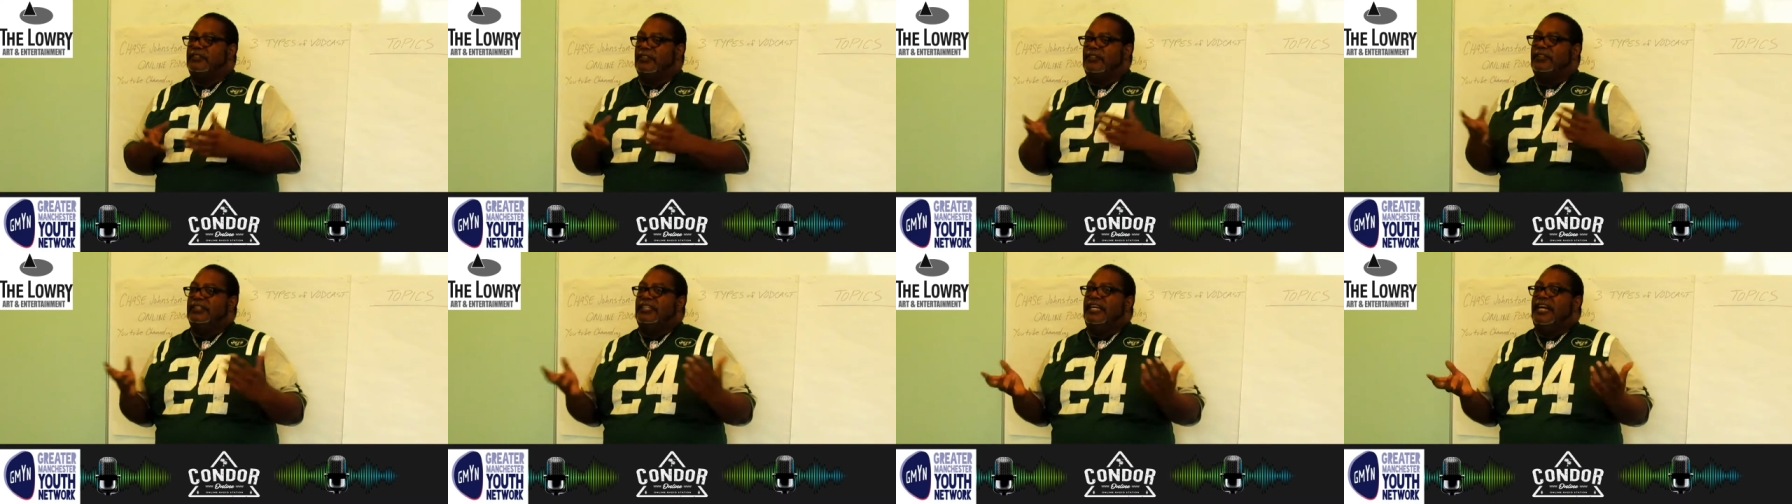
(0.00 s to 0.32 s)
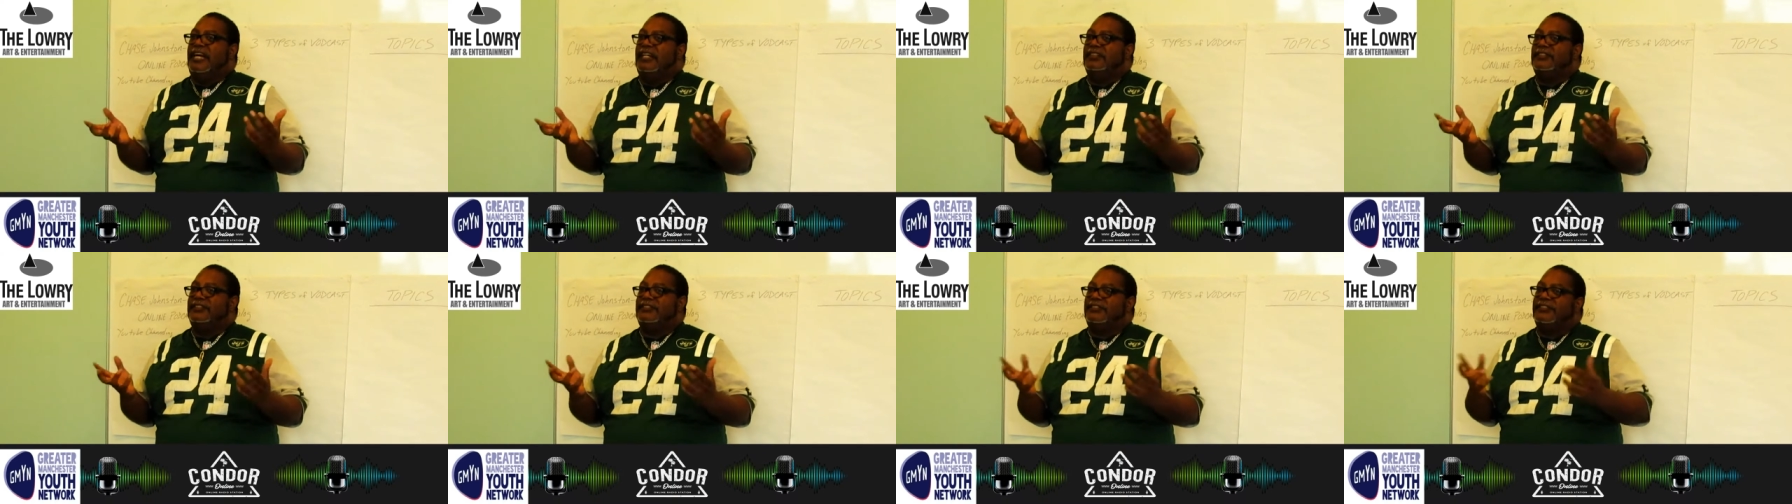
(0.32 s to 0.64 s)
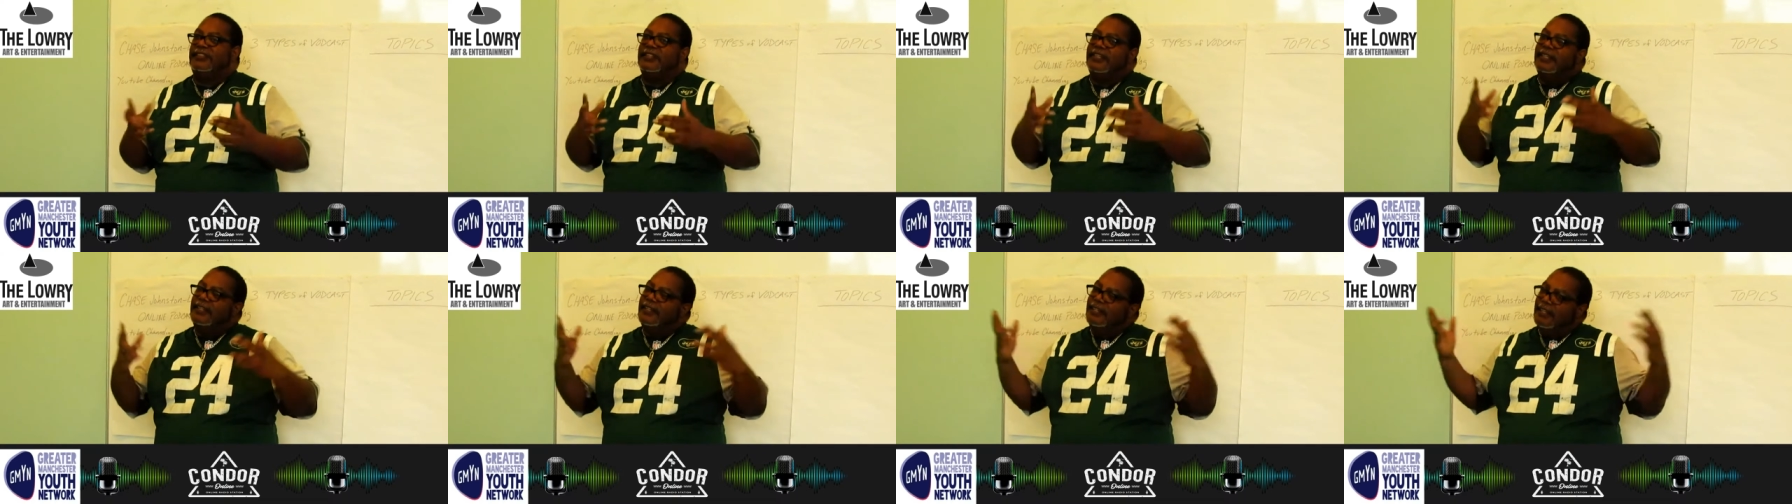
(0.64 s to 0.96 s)
So
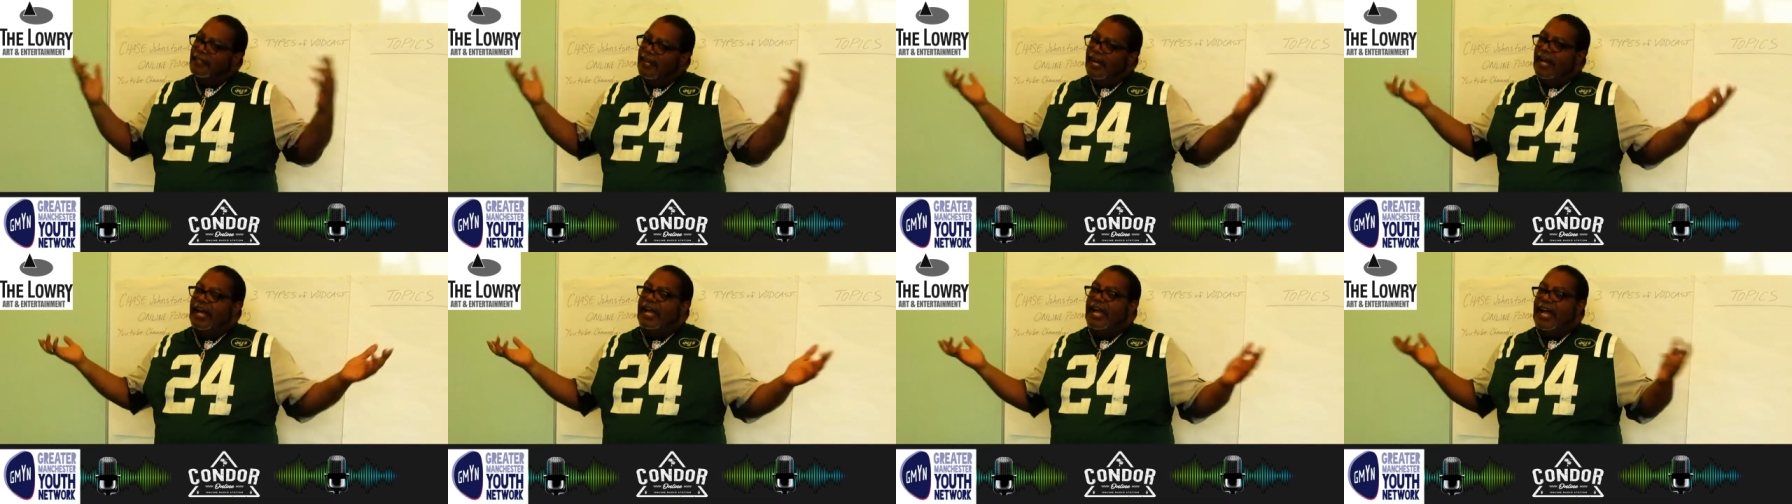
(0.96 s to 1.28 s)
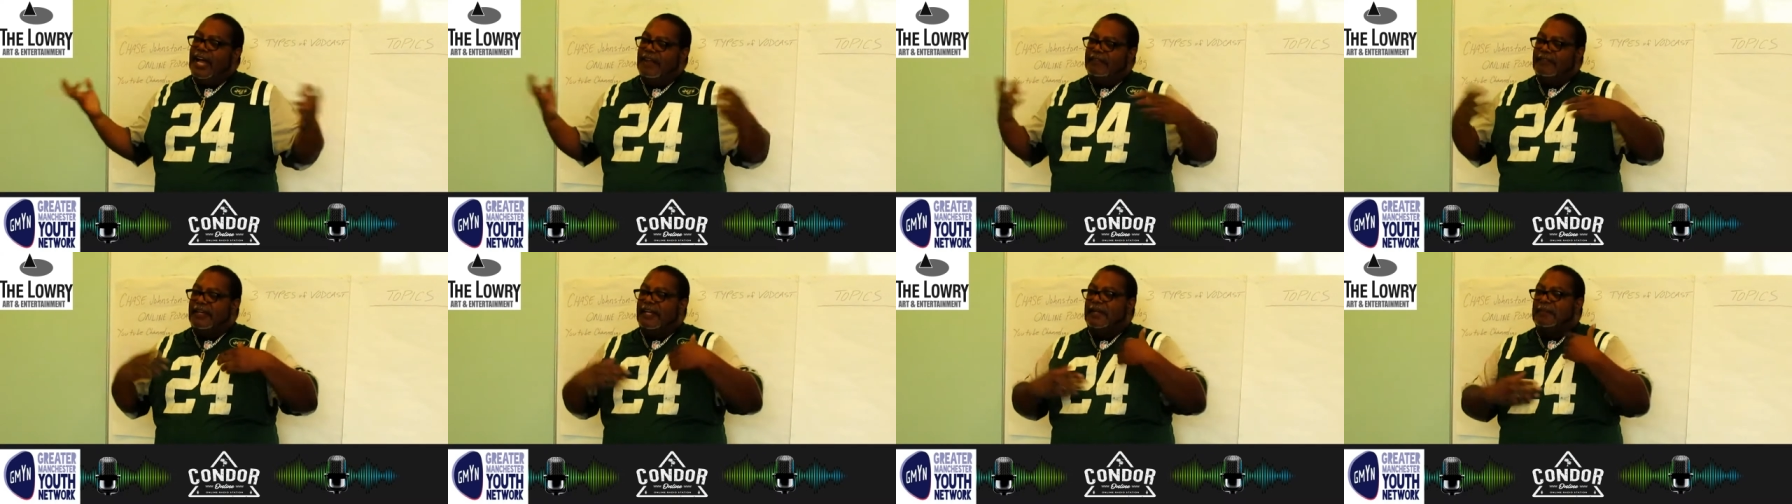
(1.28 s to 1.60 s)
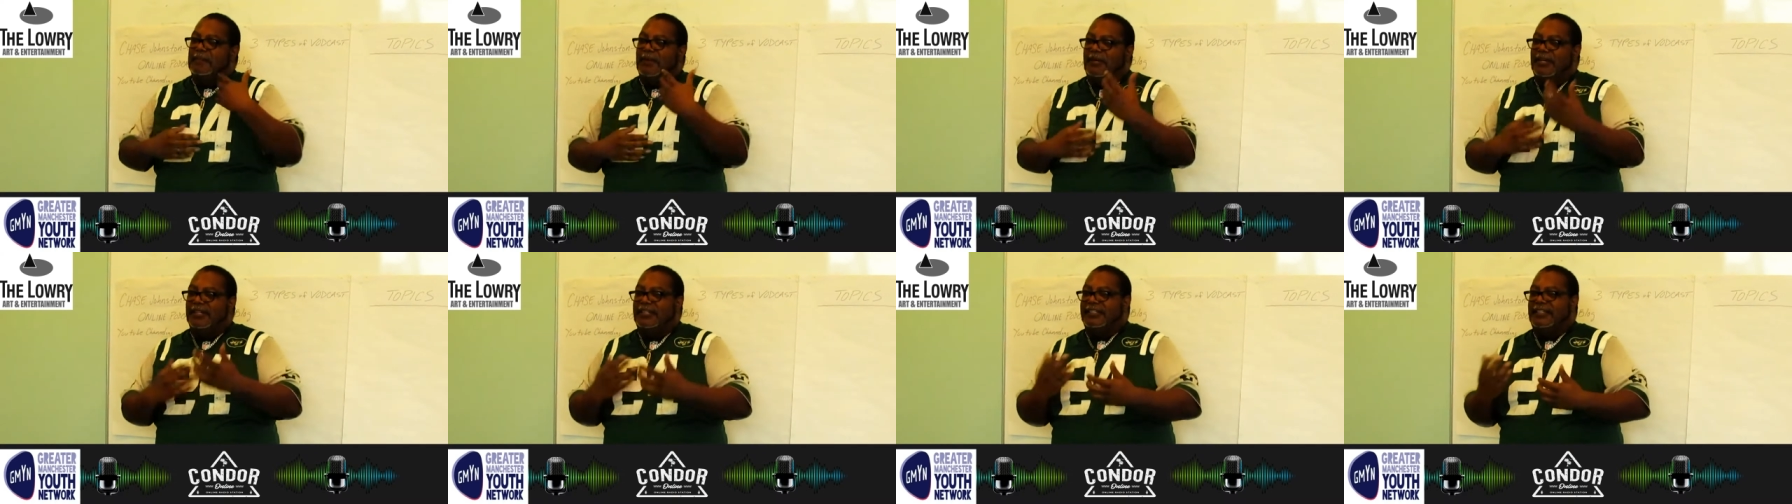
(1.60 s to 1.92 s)
yes, I have that
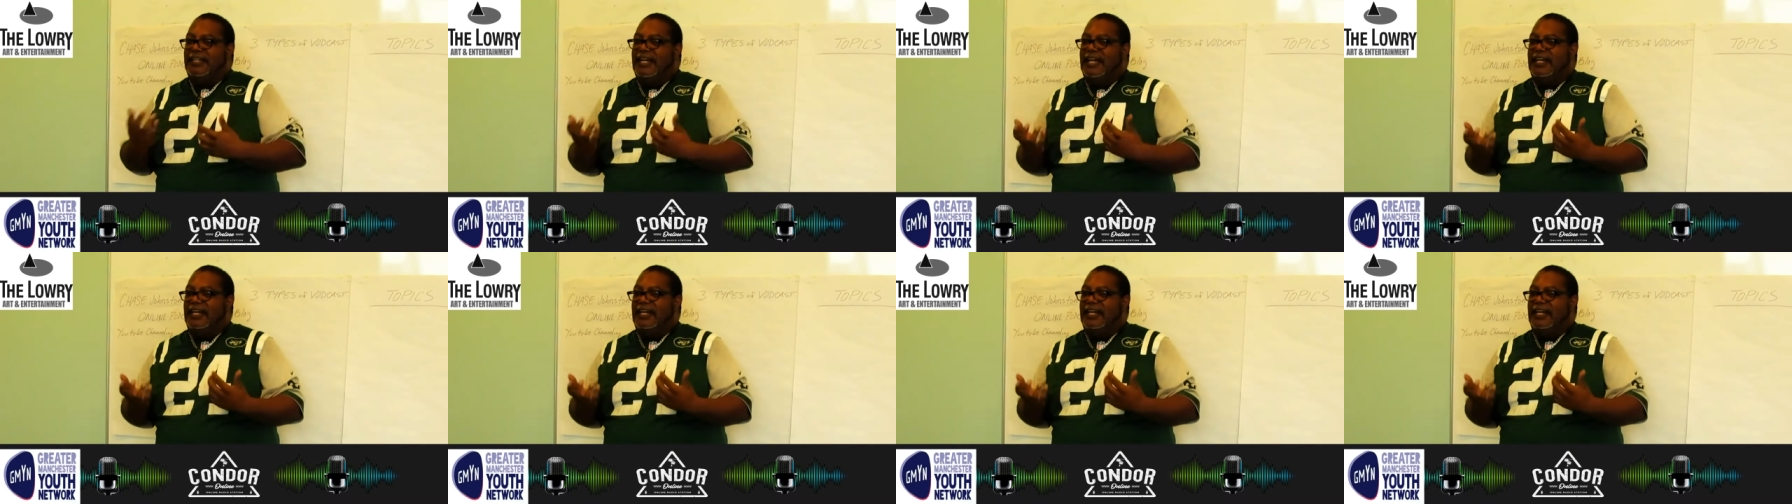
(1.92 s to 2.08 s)
American